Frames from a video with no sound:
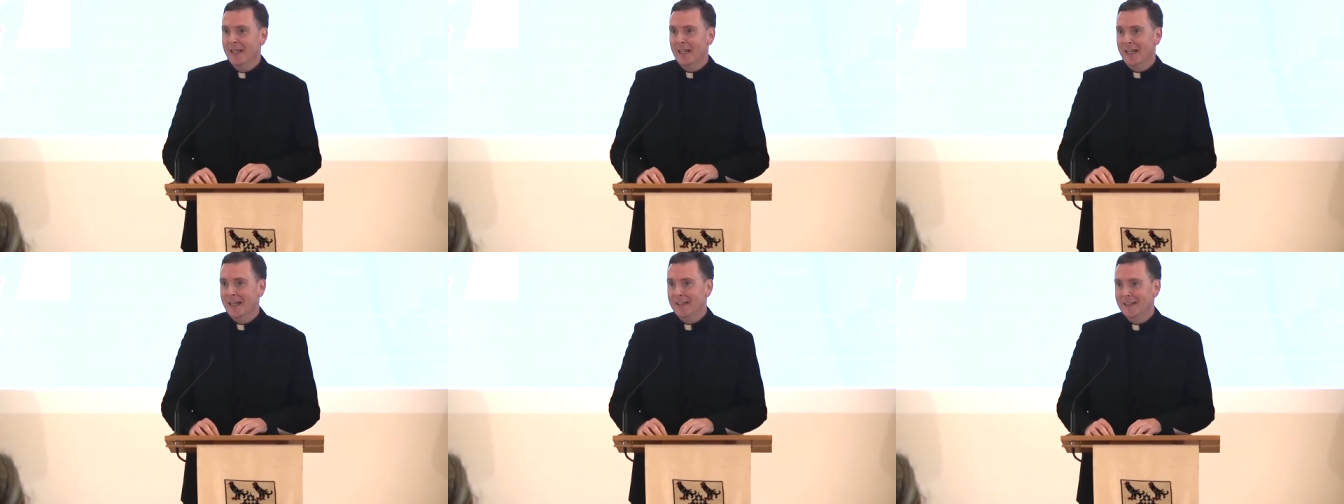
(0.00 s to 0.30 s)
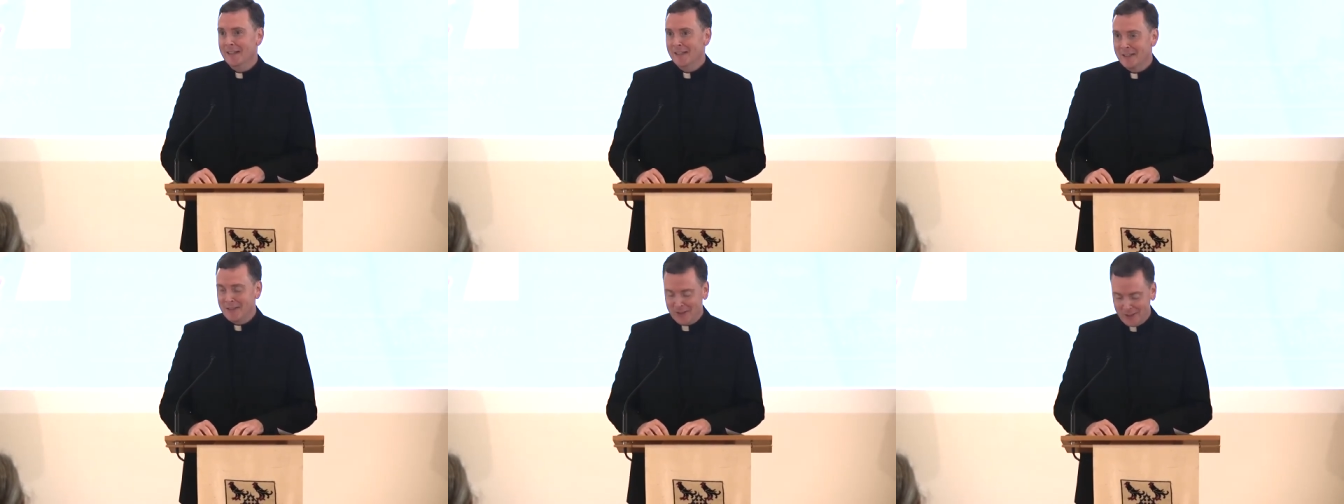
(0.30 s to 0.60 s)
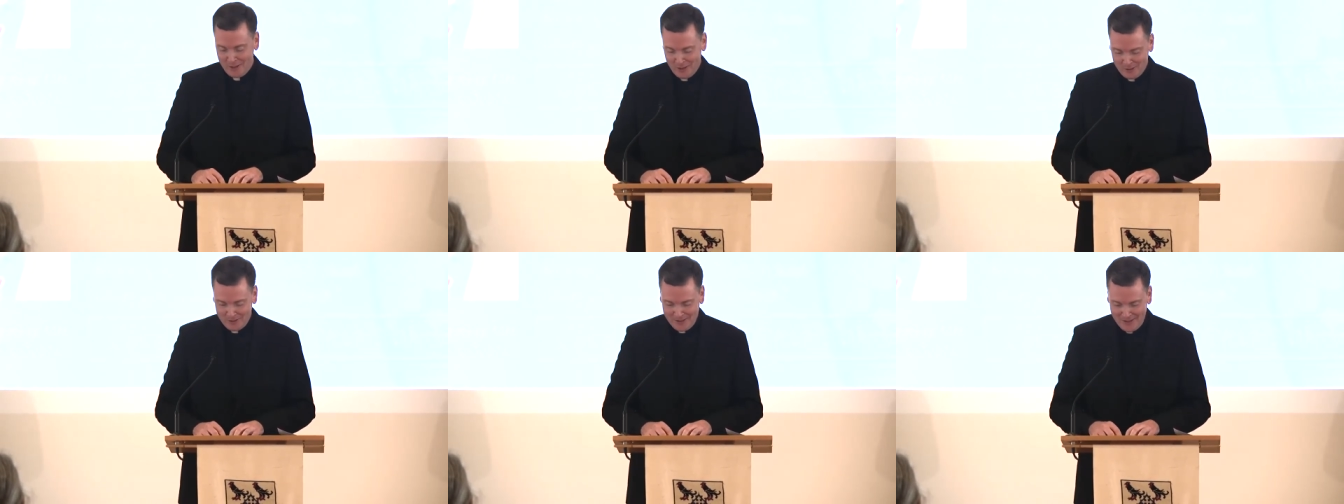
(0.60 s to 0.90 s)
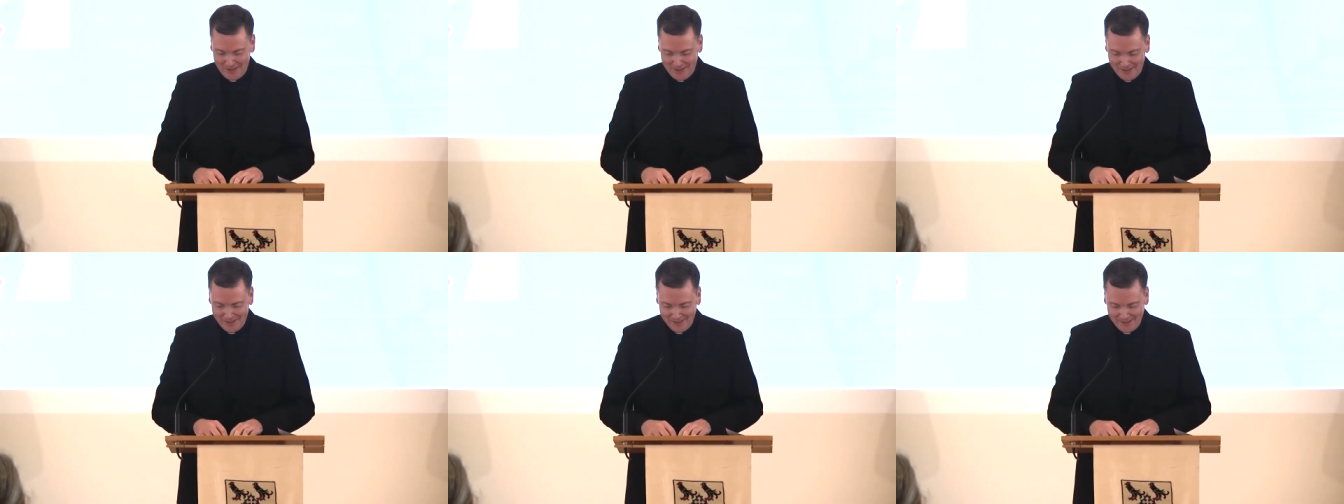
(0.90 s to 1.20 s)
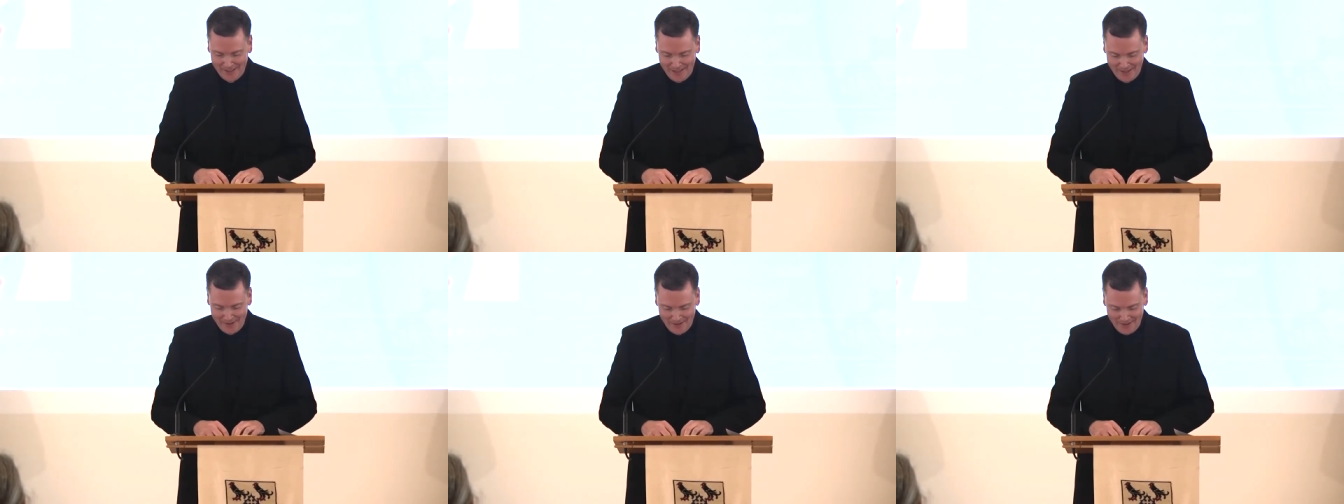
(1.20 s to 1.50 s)
and the list goes
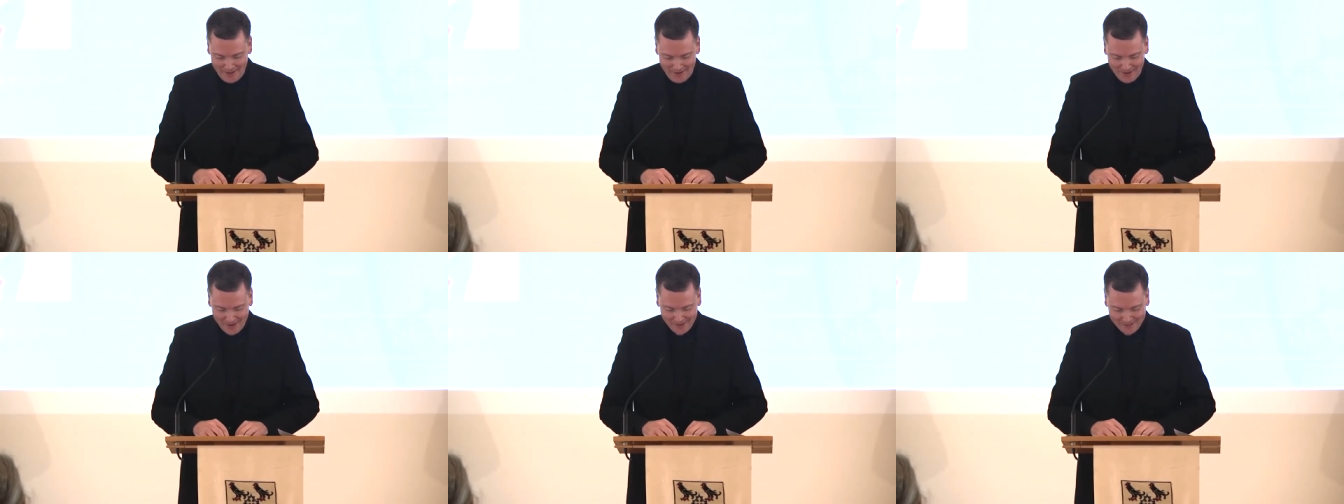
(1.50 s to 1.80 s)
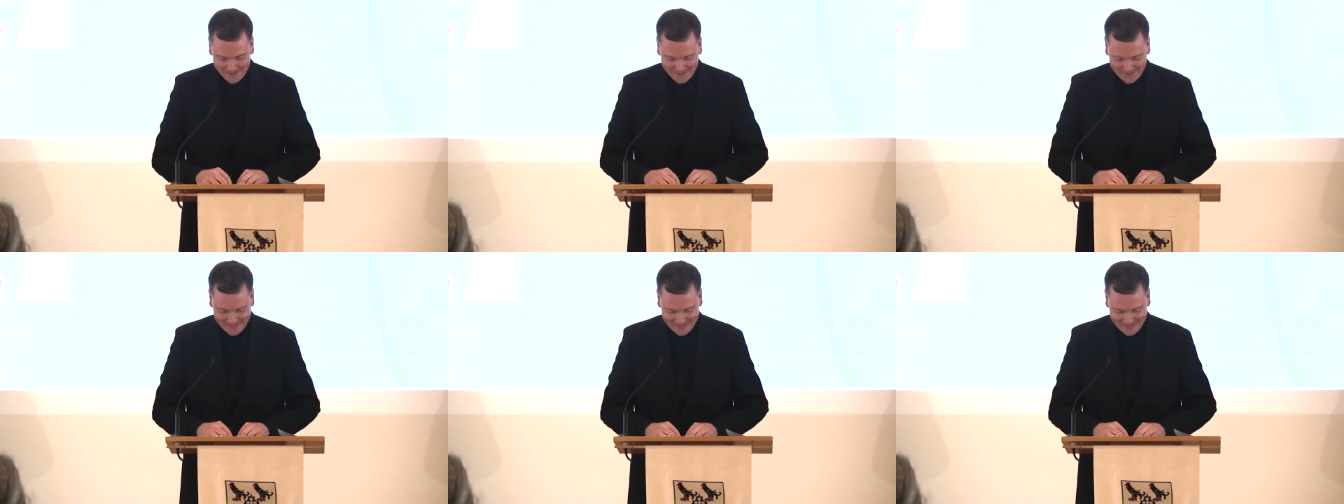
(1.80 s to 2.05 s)
on and on.